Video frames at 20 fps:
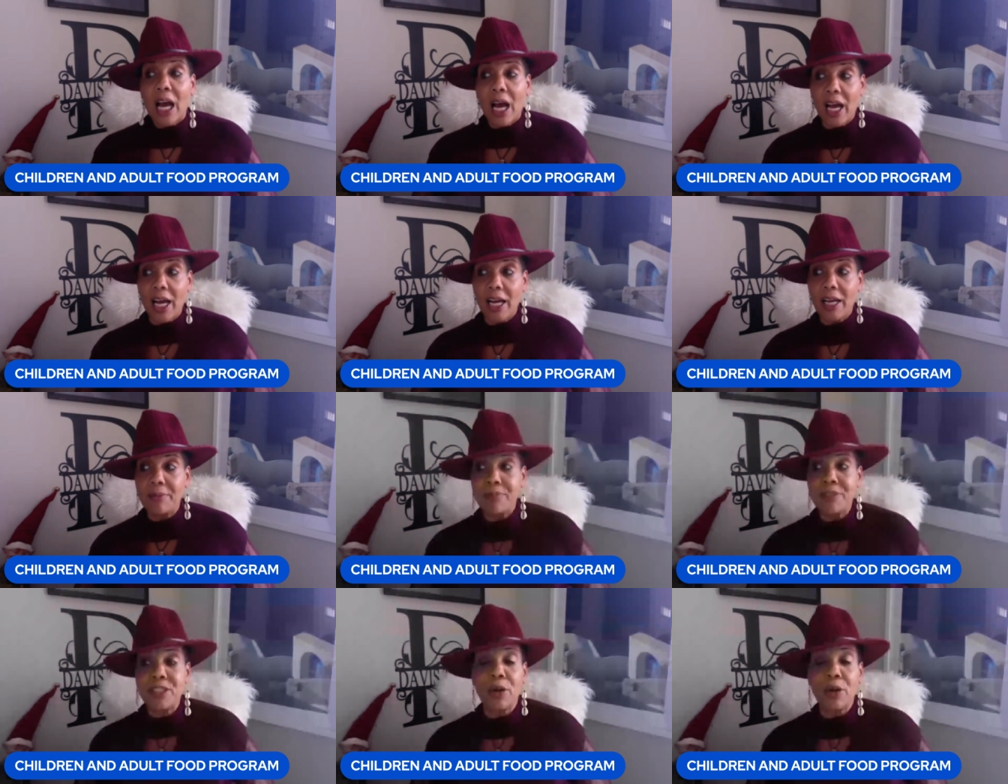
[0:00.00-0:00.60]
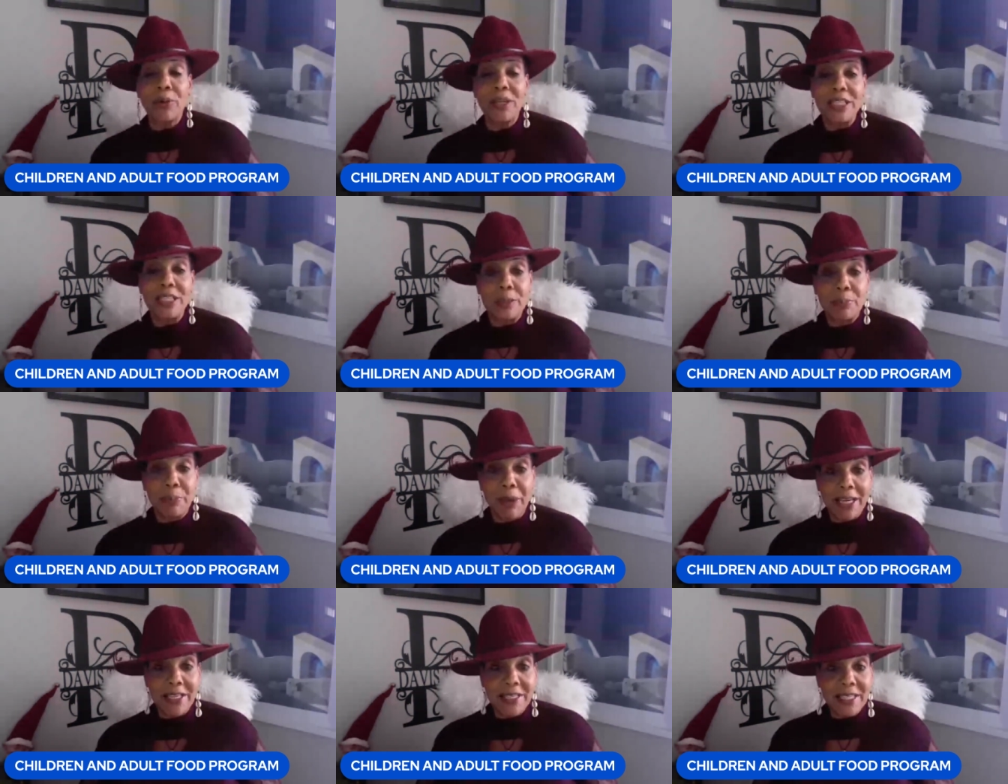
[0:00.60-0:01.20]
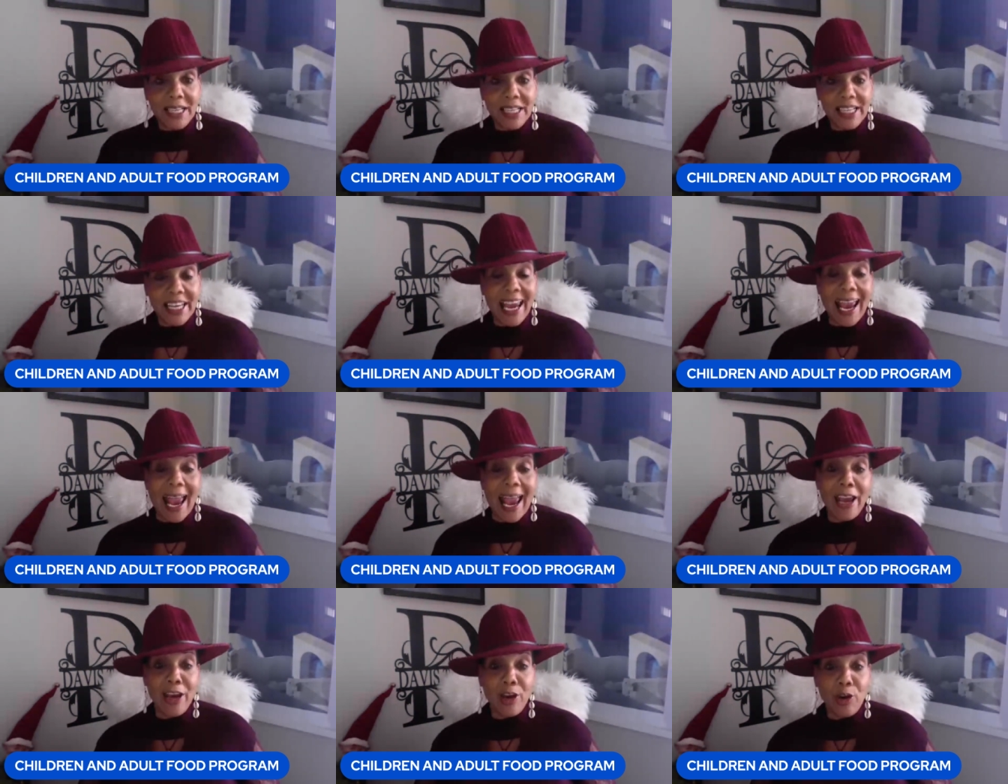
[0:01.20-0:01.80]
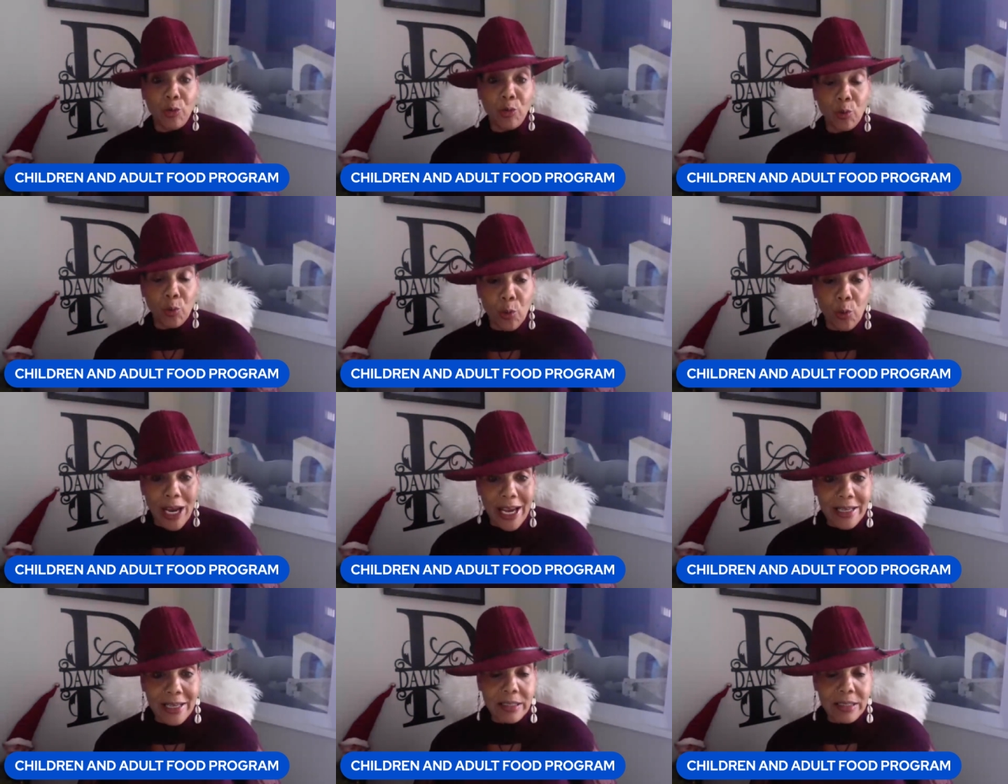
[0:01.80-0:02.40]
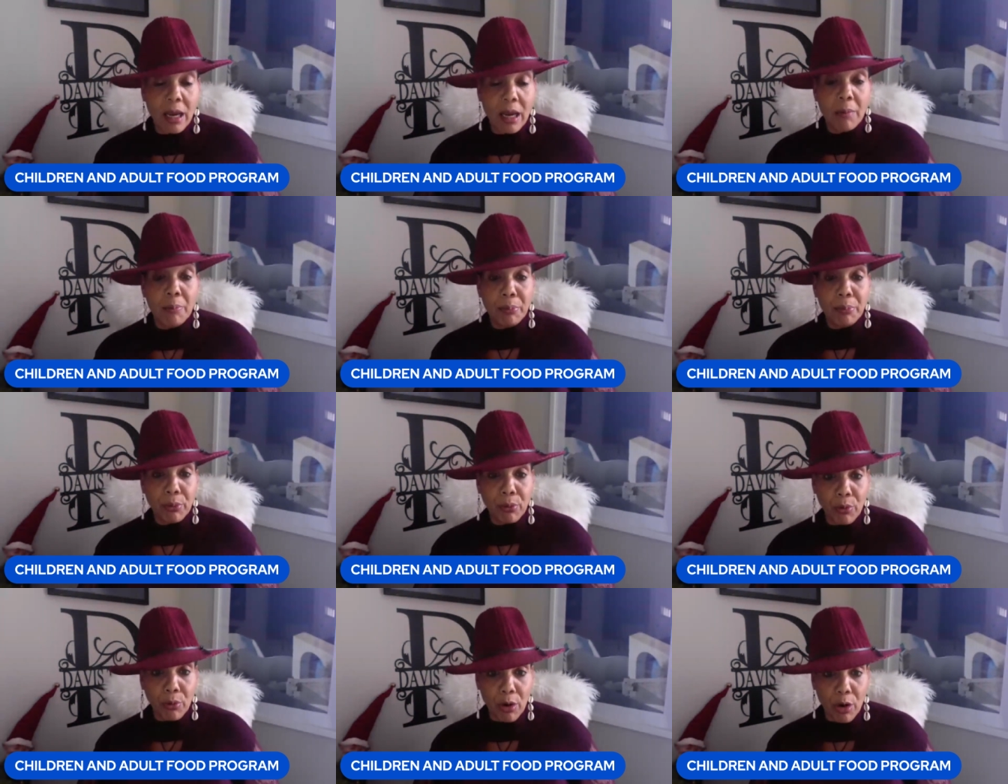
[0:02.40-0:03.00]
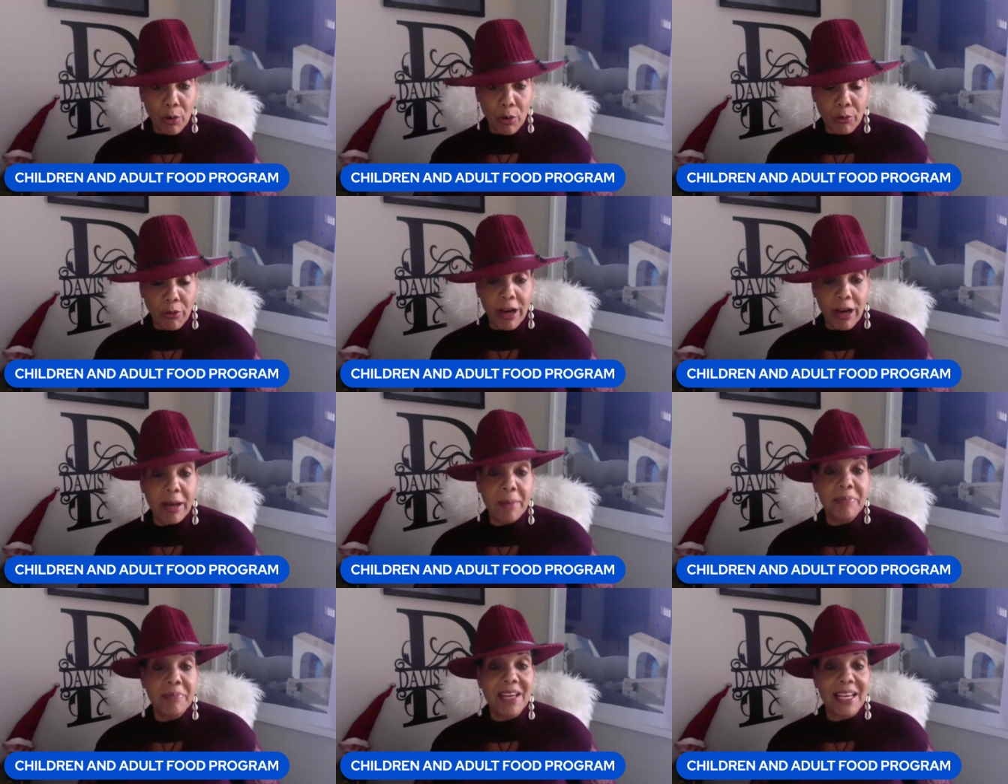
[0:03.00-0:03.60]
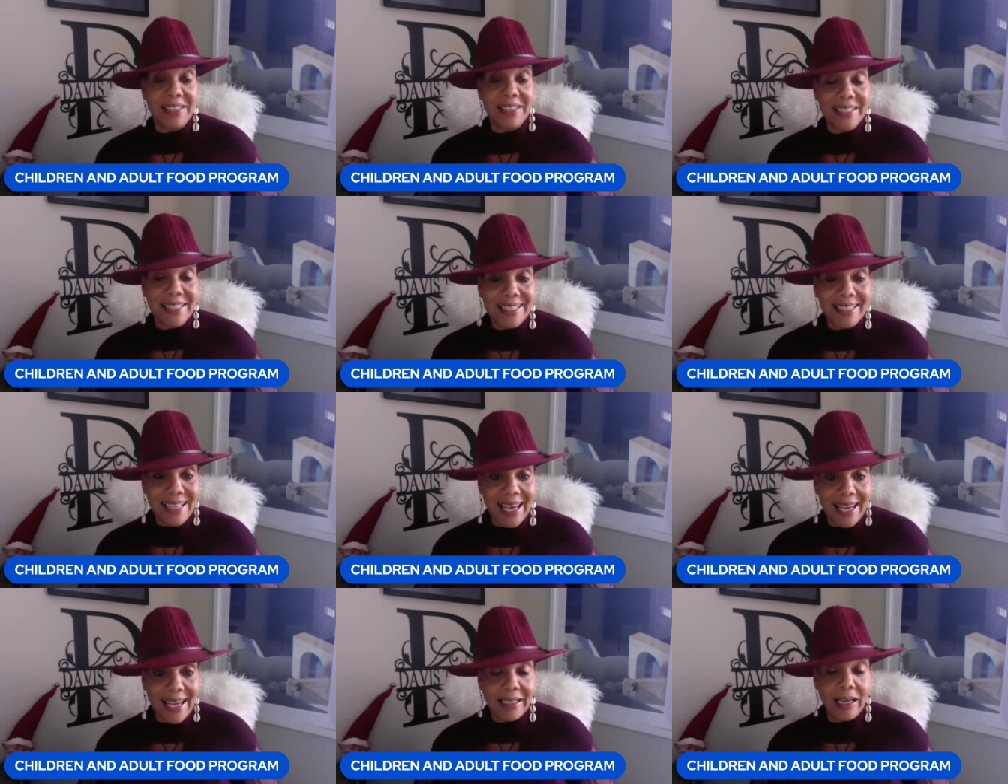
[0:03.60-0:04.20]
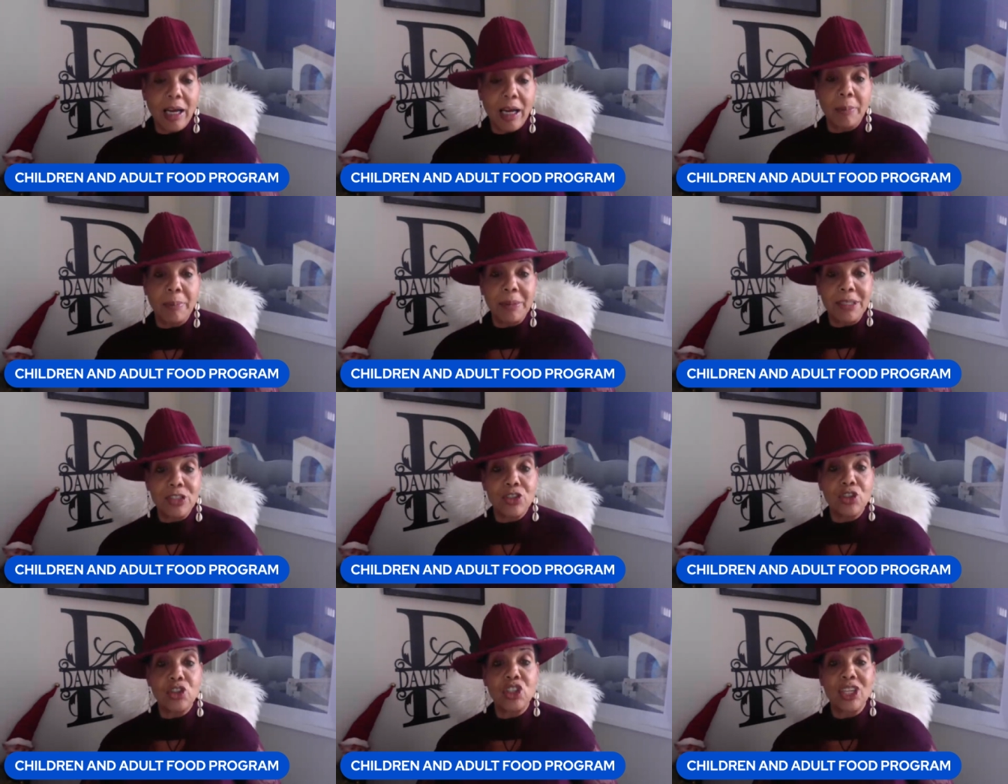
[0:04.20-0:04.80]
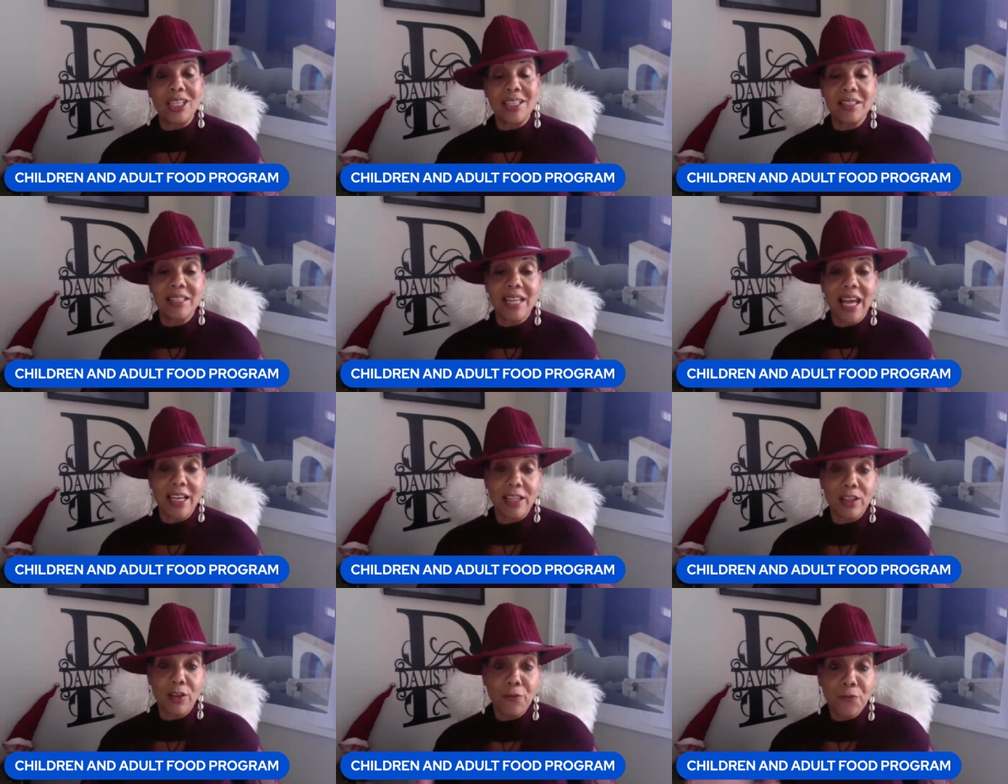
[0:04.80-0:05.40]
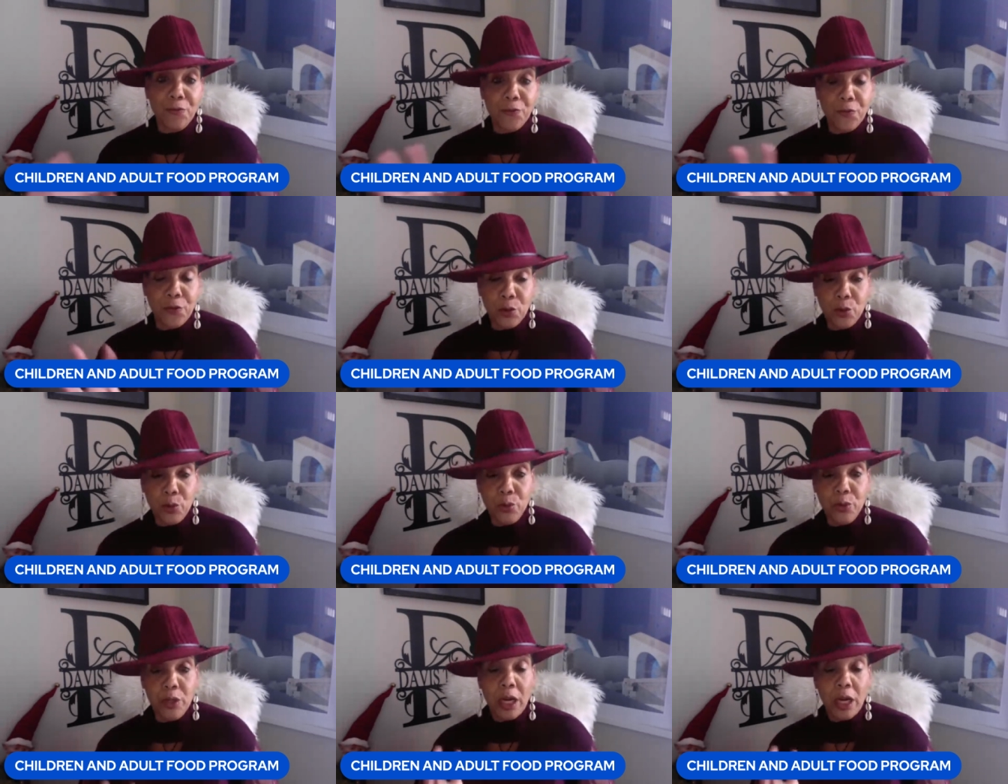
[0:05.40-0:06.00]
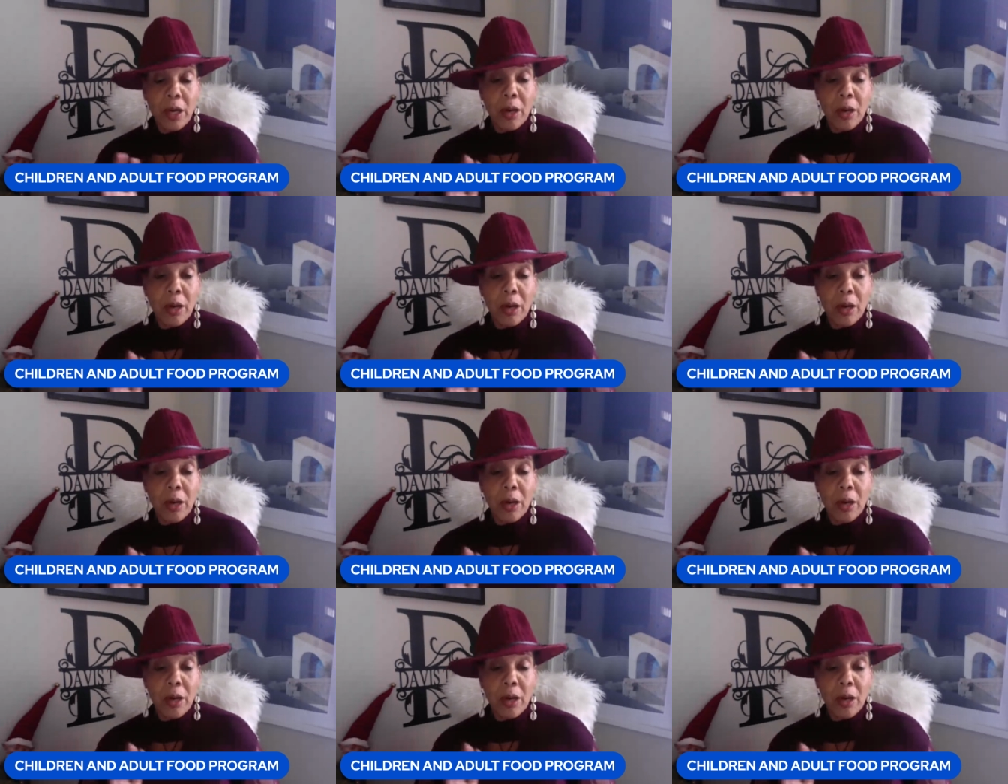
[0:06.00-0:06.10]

Um, so it is basically a grant program that's set up. It's just like the food